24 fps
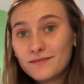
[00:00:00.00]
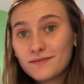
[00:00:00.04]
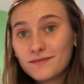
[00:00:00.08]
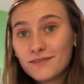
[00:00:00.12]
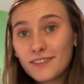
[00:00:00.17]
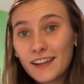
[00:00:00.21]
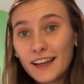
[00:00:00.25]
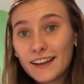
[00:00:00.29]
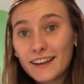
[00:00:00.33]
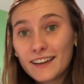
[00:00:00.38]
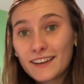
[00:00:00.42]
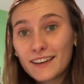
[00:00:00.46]

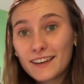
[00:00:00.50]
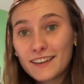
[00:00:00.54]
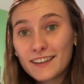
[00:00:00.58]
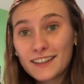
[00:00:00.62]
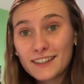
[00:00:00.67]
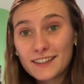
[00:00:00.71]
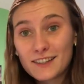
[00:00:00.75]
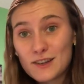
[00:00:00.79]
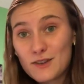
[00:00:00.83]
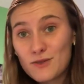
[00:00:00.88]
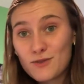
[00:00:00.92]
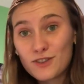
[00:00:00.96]
like
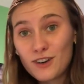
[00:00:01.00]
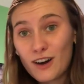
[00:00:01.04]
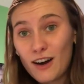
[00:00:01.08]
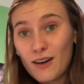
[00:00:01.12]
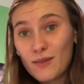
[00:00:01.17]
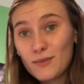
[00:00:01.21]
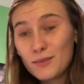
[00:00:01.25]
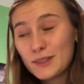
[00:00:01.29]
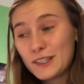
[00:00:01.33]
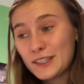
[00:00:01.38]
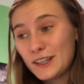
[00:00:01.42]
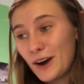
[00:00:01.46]
this new
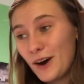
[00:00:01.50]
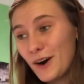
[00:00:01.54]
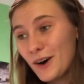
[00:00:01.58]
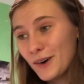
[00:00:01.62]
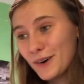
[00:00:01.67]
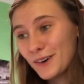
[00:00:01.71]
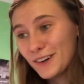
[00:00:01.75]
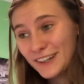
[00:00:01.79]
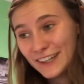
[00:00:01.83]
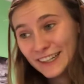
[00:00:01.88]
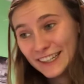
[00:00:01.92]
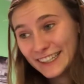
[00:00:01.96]
job.
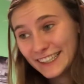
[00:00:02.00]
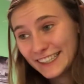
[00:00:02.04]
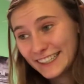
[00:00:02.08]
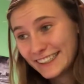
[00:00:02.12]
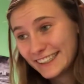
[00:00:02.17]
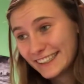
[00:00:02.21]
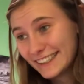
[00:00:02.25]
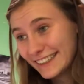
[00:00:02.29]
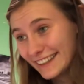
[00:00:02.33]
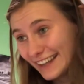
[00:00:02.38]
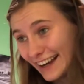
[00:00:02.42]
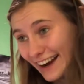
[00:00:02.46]
So
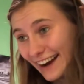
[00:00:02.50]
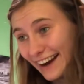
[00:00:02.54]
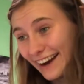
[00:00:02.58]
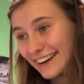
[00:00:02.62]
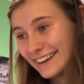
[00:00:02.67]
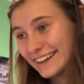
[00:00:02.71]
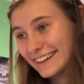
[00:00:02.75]
yeah.